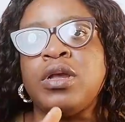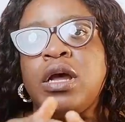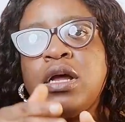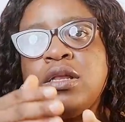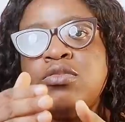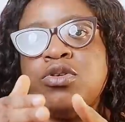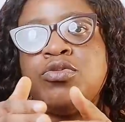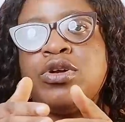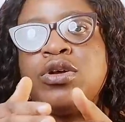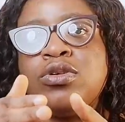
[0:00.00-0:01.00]
And the
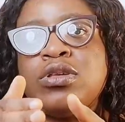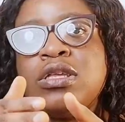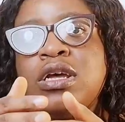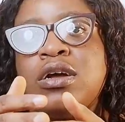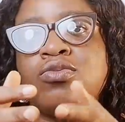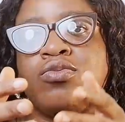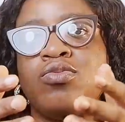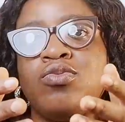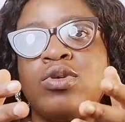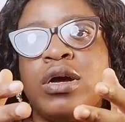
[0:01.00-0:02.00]
Matrimonial Causes Act,
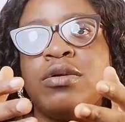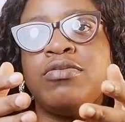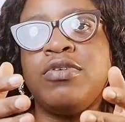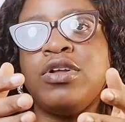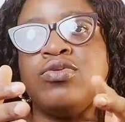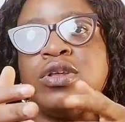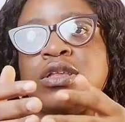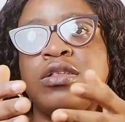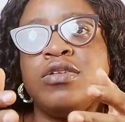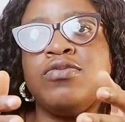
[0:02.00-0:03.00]
we can refer to it
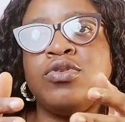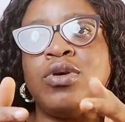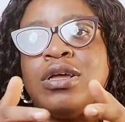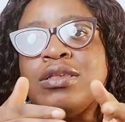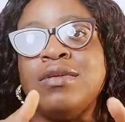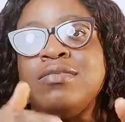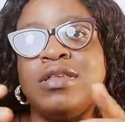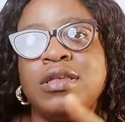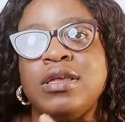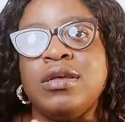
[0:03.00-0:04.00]
in this video as
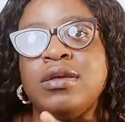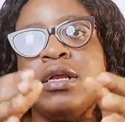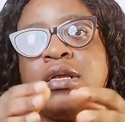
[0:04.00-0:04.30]
MCA.